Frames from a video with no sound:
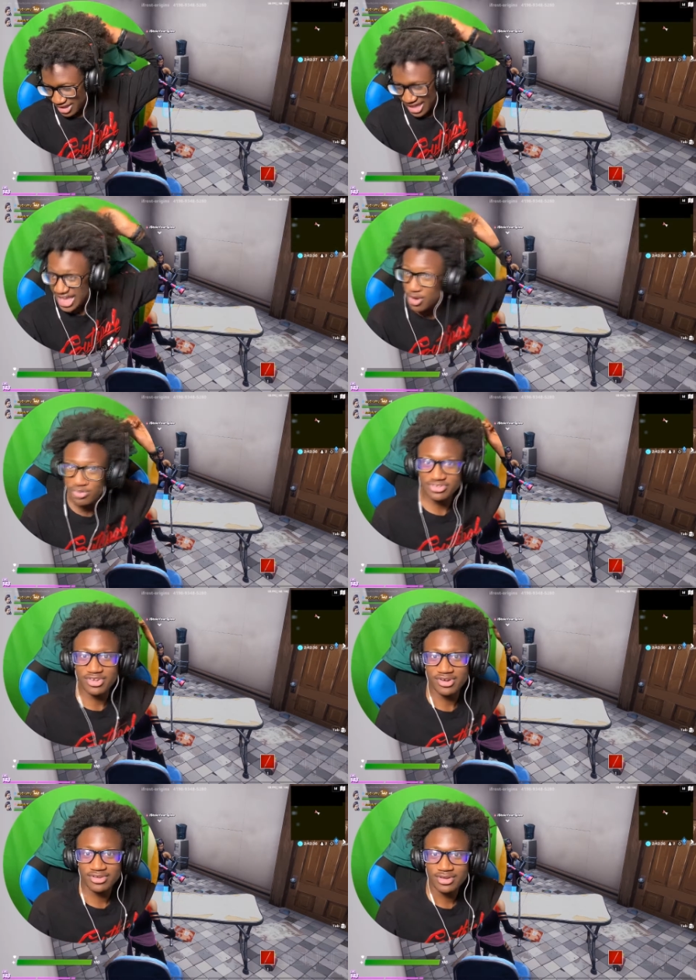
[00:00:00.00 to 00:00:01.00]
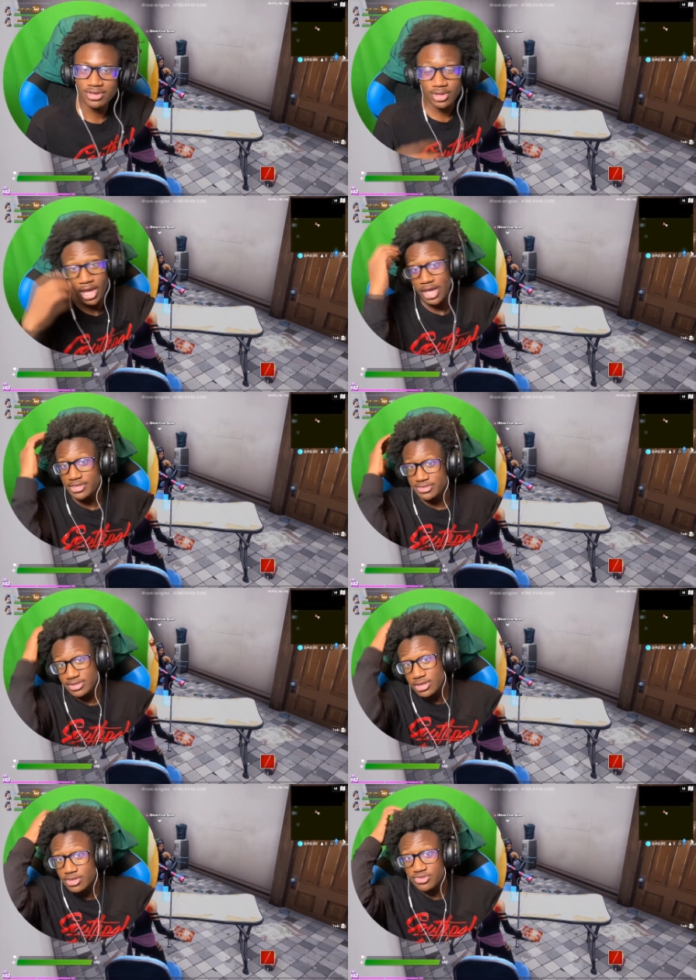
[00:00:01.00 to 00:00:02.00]
Hey, what's going on, guys?
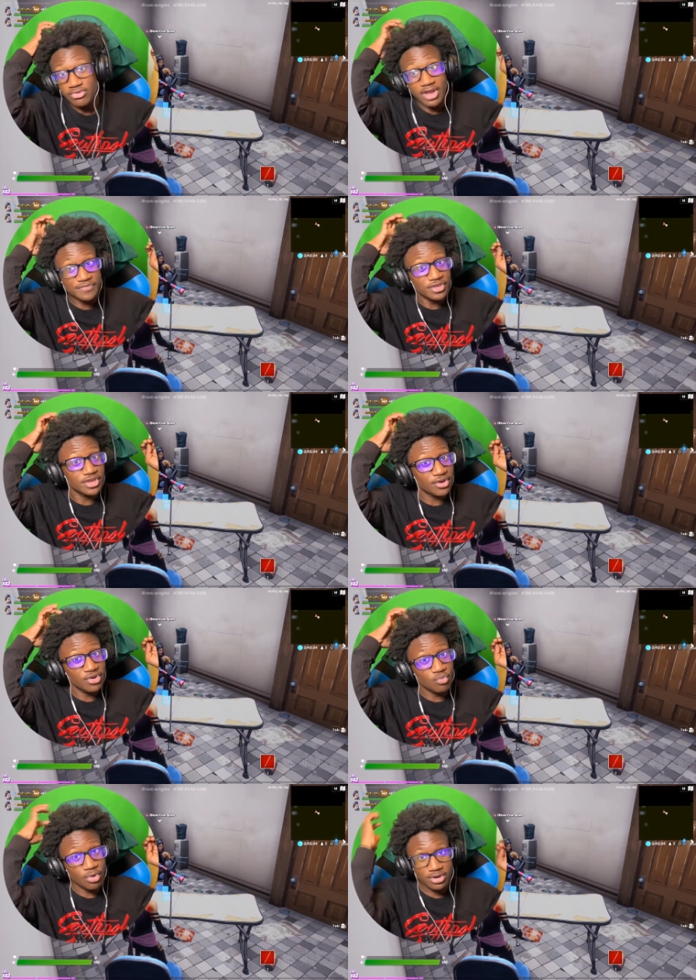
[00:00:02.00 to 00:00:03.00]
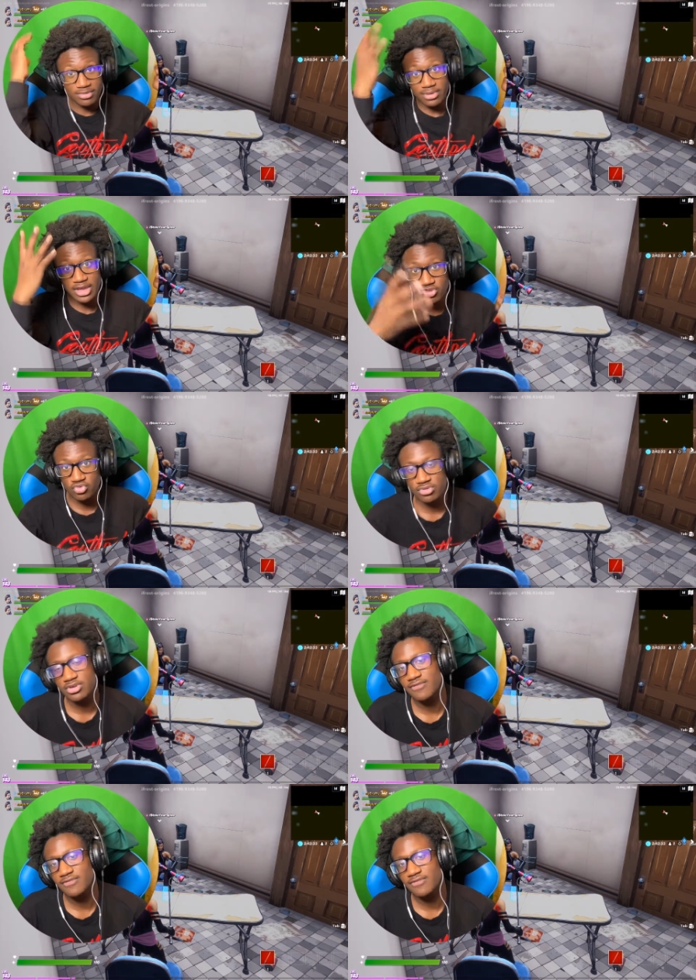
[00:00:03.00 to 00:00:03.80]
CS Crafty here, and welcome back to another